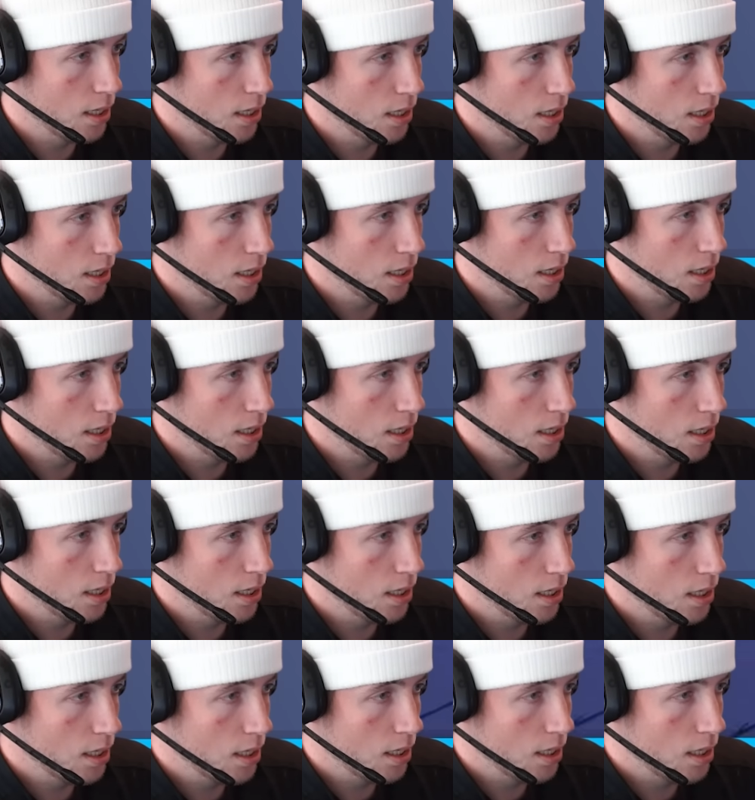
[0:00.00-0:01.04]

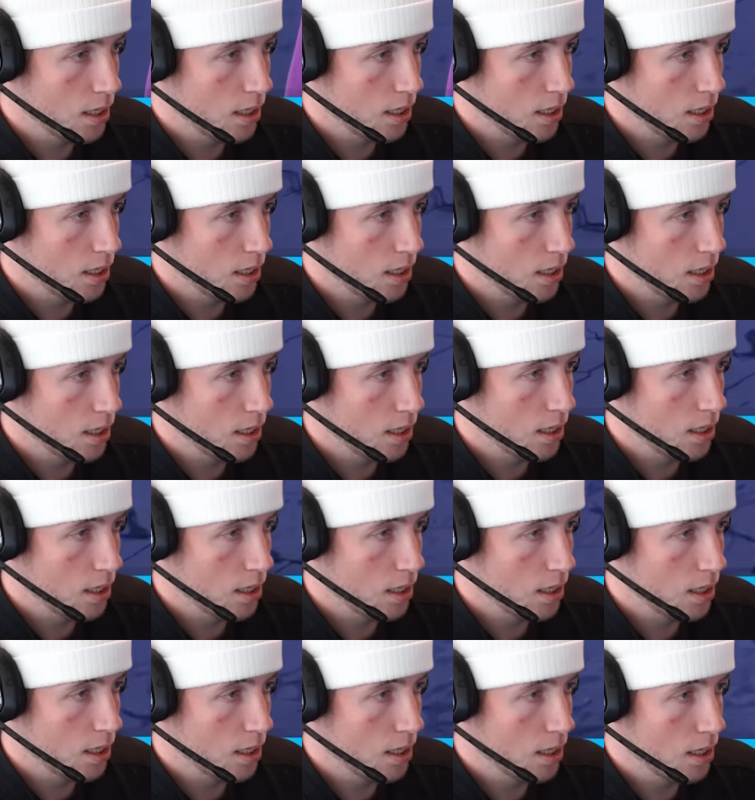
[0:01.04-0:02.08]

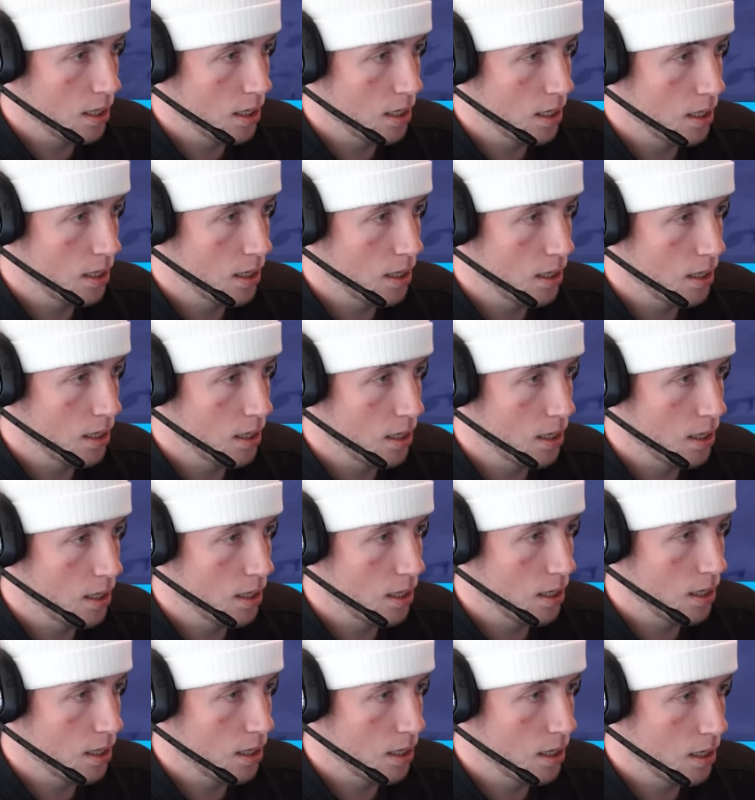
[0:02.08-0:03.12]

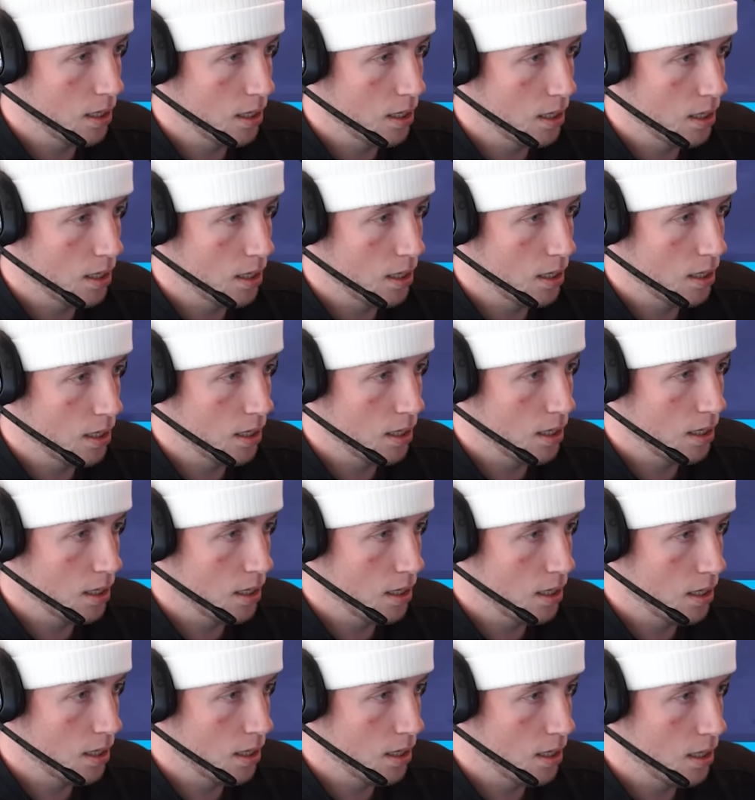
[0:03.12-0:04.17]

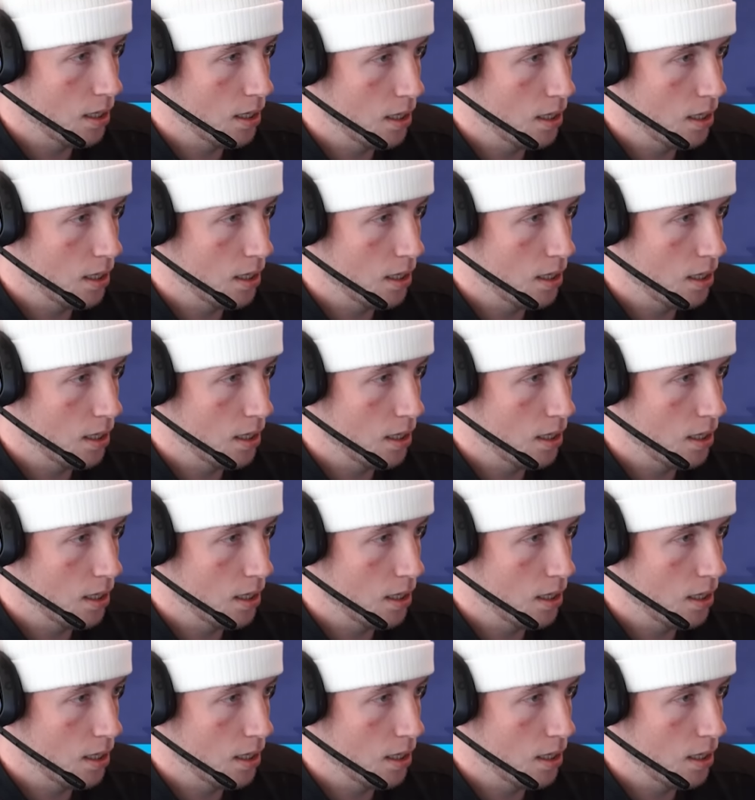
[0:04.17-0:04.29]
(no one is talking)